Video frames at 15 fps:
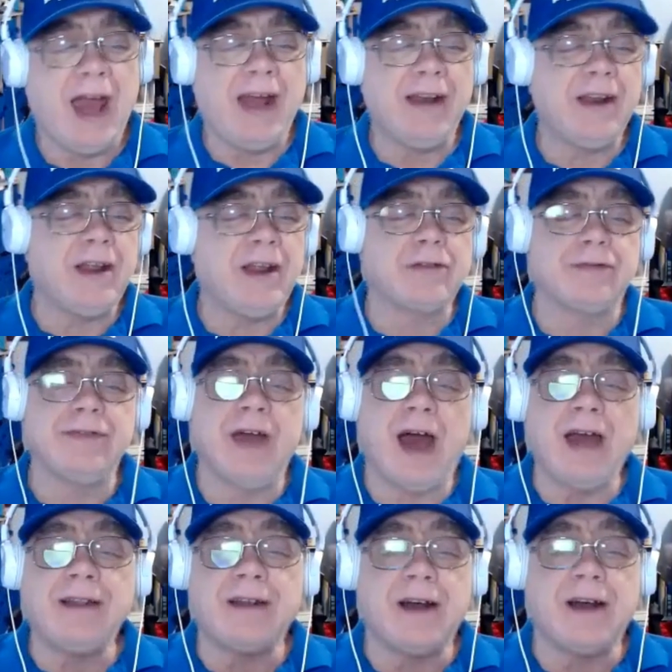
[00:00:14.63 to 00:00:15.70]
and it is
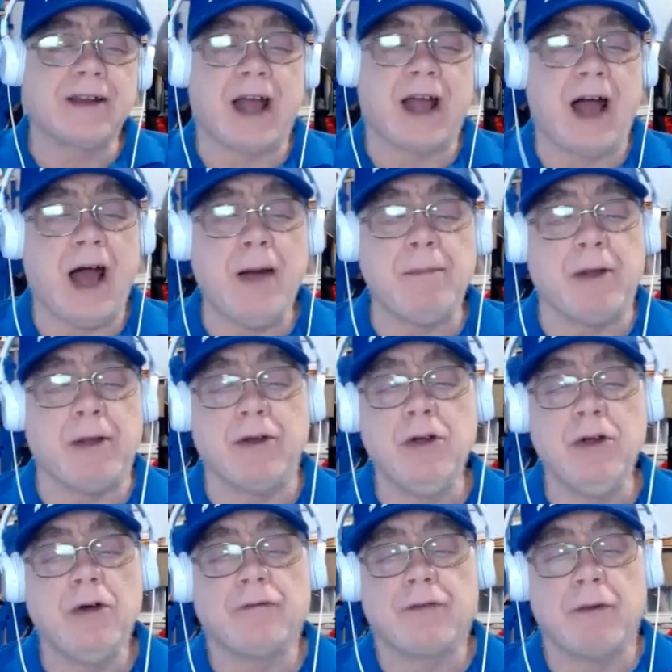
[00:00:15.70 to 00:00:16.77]
not uncommon
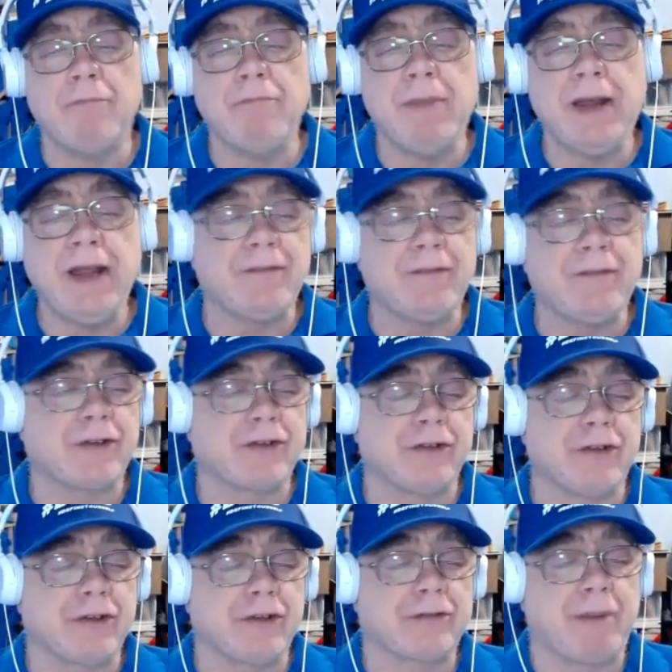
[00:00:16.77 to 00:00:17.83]
for many of us
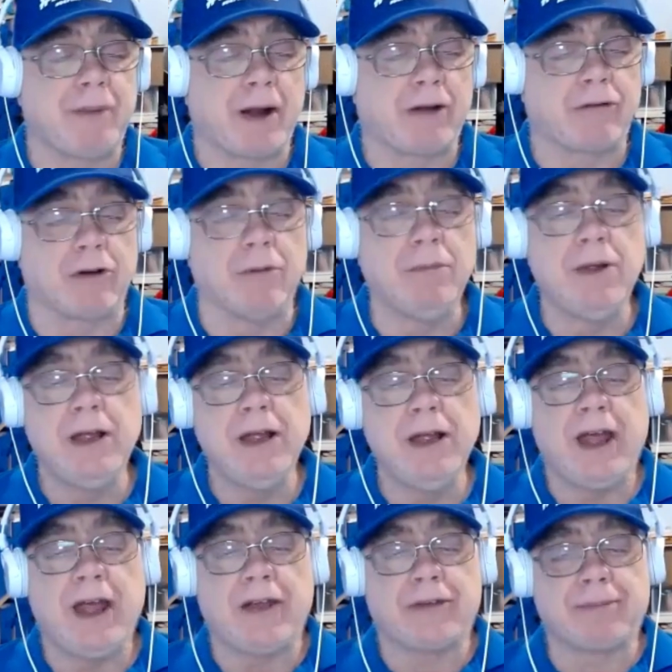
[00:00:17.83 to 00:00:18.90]
in the spectrum,
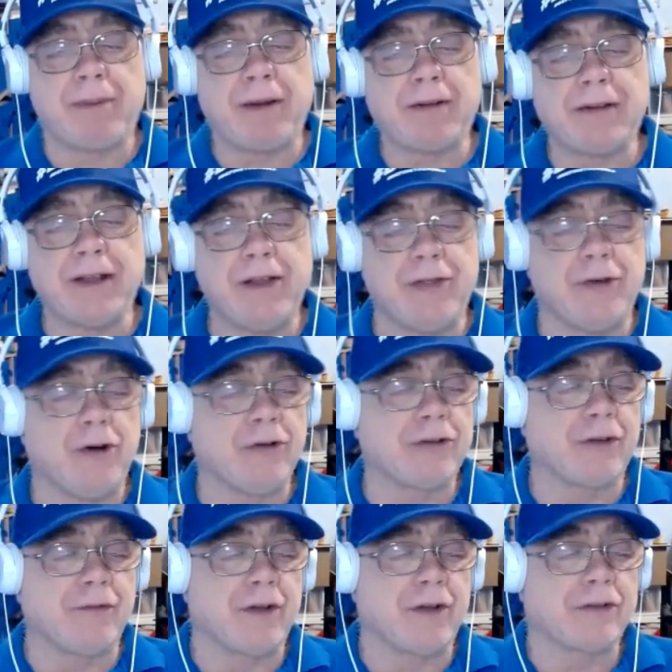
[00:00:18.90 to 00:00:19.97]
especially those
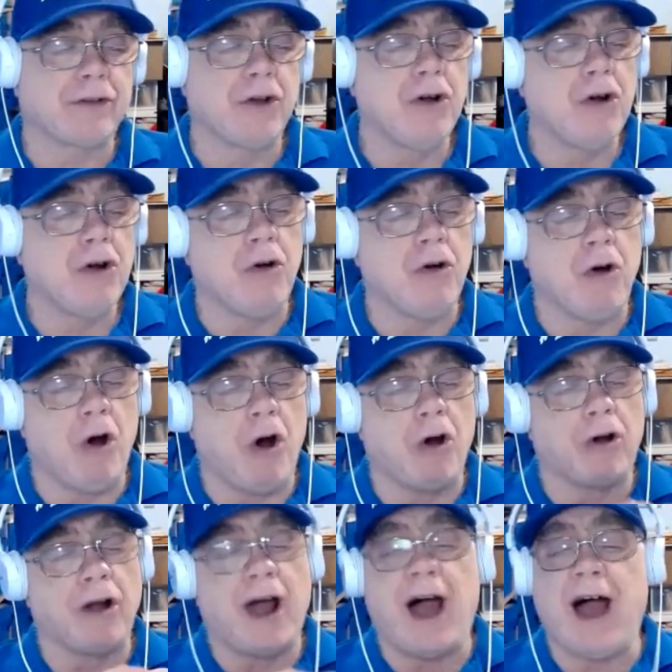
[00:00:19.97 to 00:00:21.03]
of us who
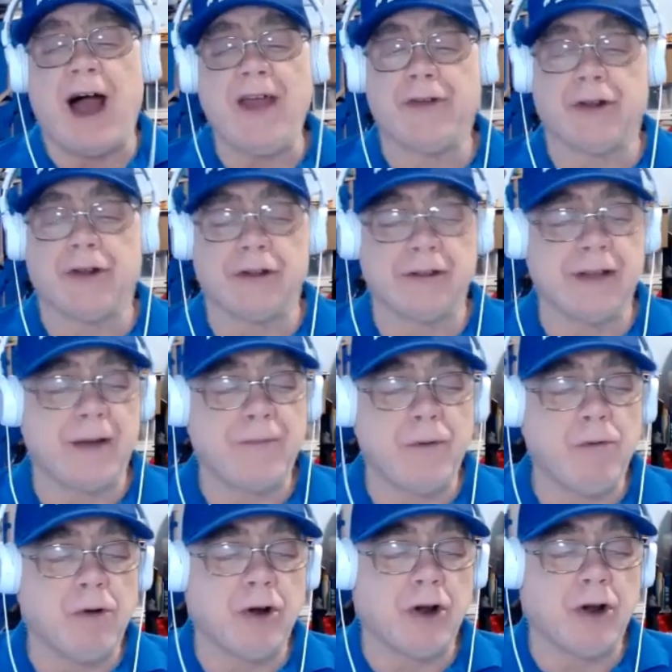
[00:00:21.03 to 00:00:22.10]
are either
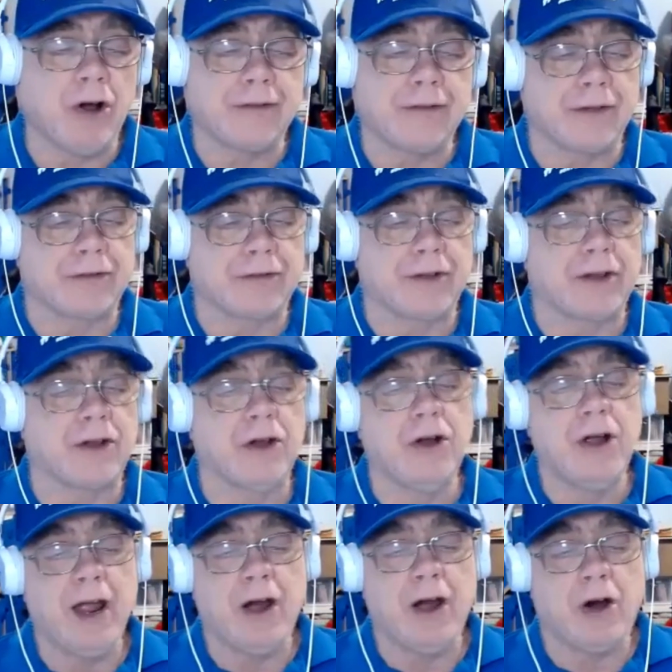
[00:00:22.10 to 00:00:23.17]
level 1 autistic
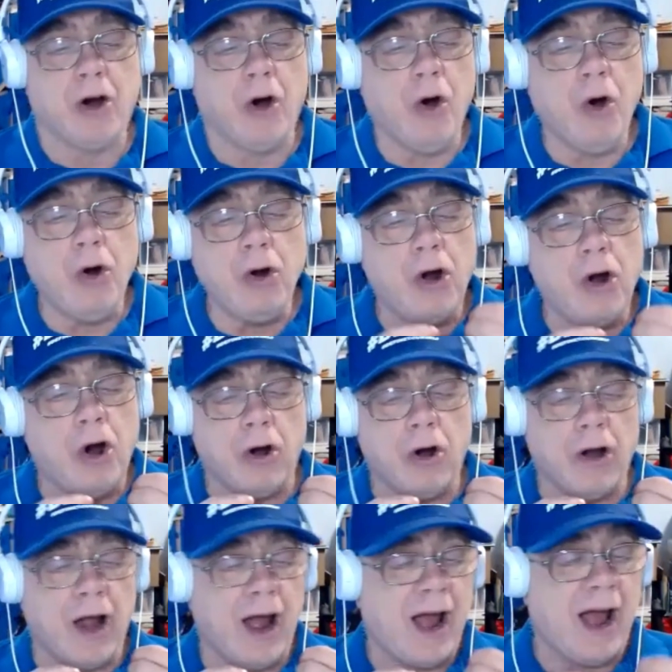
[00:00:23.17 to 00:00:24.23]
or
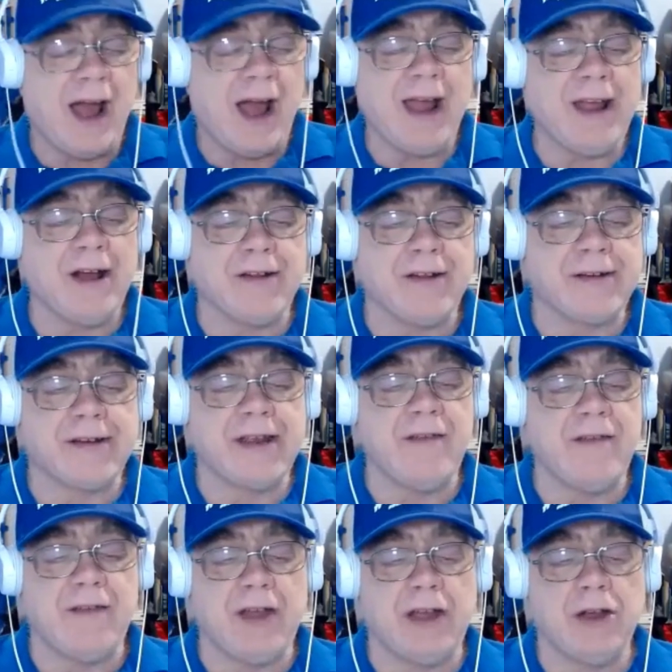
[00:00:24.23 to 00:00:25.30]
are high
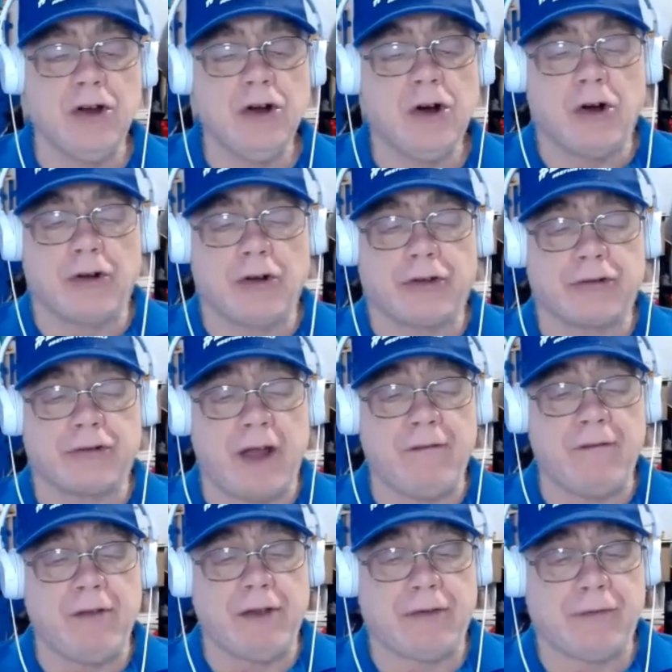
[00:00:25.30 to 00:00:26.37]
achieving or
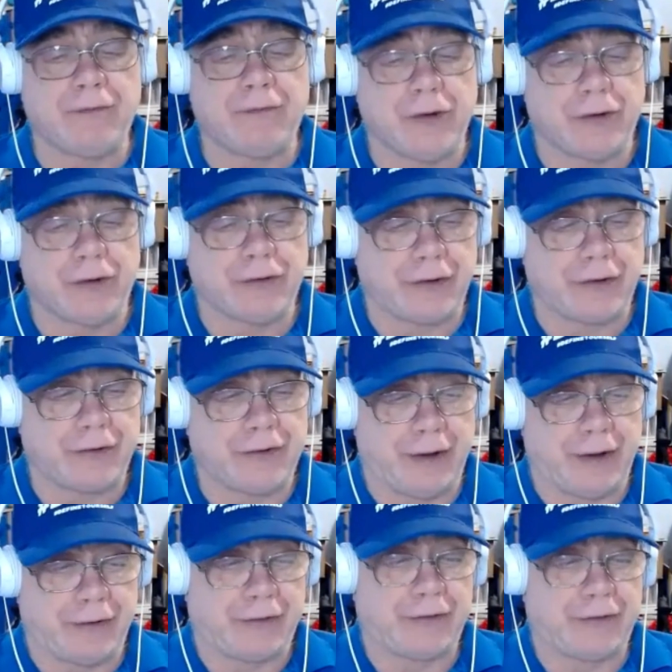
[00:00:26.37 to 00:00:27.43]
striving for
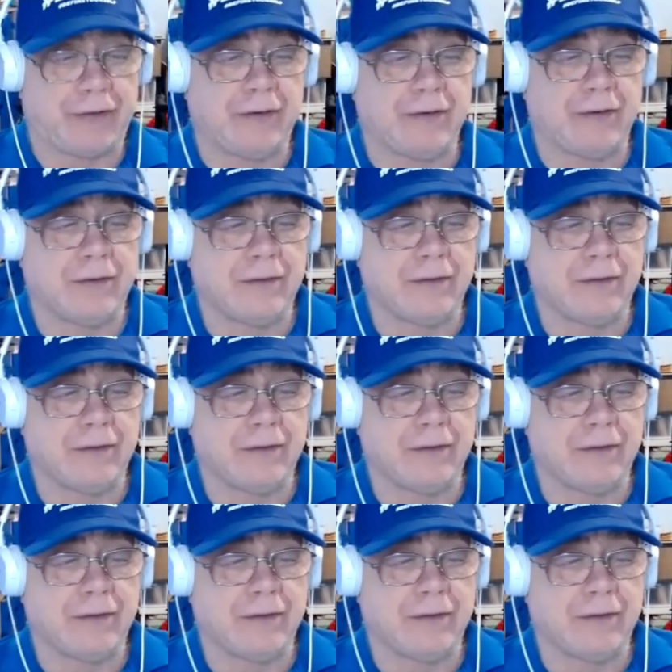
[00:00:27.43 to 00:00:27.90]
success.